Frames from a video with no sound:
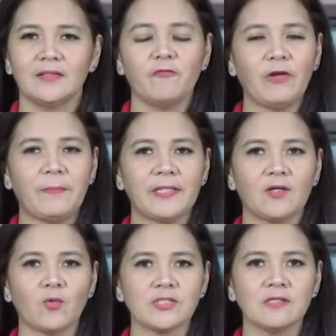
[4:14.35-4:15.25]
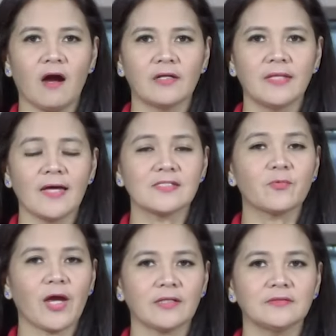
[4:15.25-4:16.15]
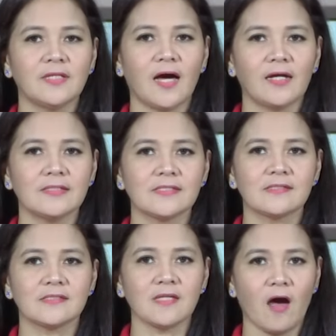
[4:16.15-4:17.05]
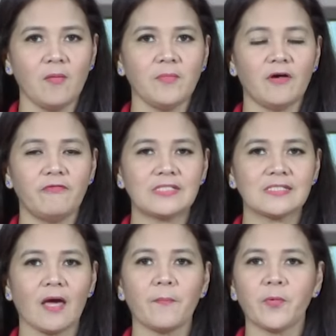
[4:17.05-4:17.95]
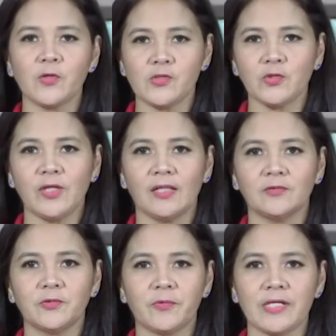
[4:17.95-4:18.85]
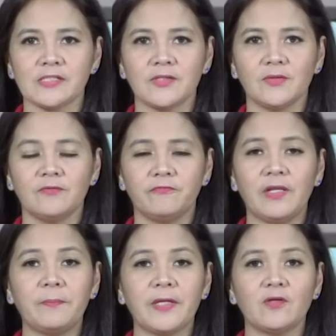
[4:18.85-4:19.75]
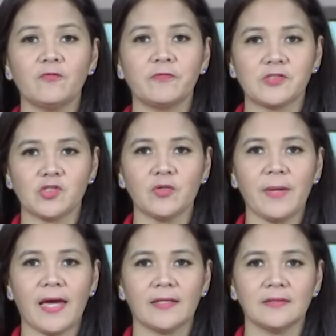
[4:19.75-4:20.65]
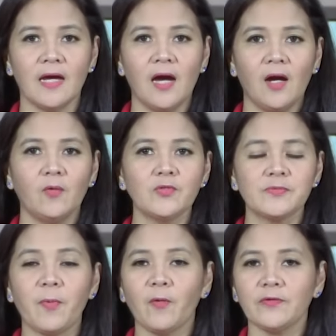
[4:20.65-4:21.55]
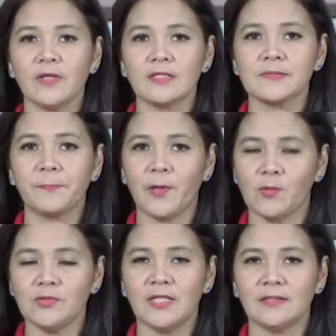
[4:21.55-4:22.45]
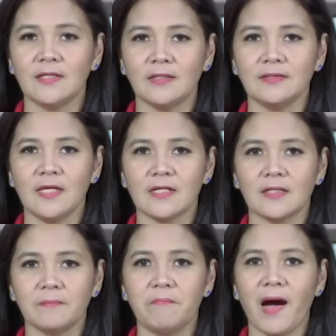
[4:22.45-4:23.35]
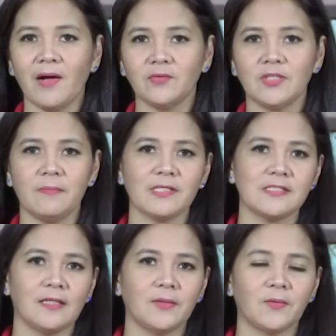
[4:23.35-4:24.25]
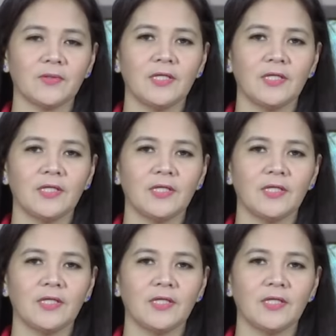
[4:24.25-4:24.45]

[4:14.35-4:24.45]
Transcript: The Philippine Coast Guard has recognized some of its personnel who rescued Filipino fishermen whose boat exploded near Bajo de Masinloc.